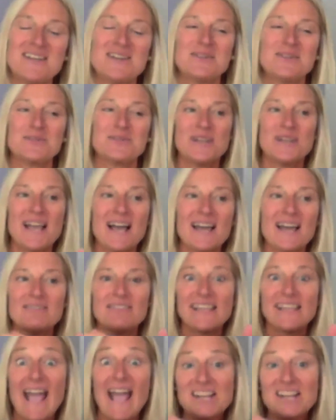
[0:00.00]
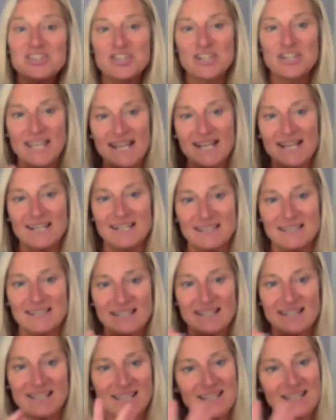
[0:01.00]
So we kind of like
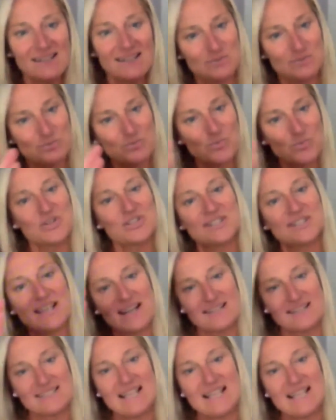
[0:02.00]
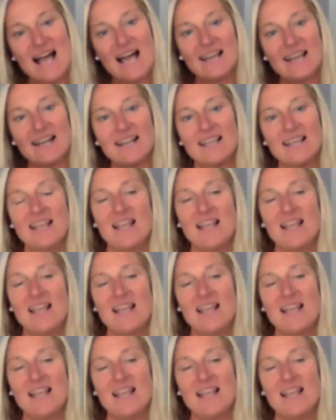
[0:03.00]
educatedly push that aside